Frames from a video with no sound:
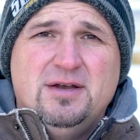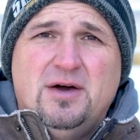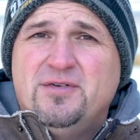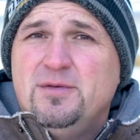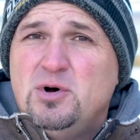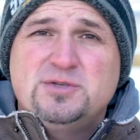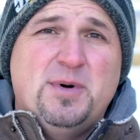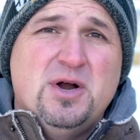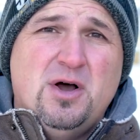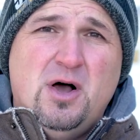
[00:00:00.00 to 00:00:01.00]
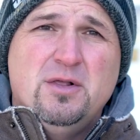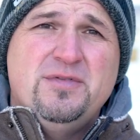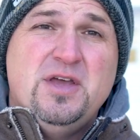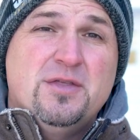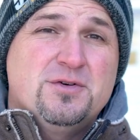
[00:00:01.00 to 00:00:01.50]
Now, for the most part, all
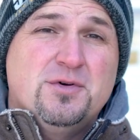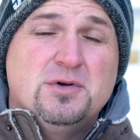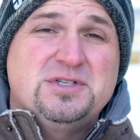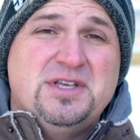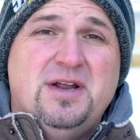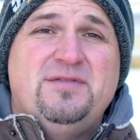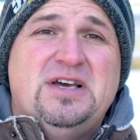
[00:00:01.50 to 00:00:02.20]
of the other drones that I've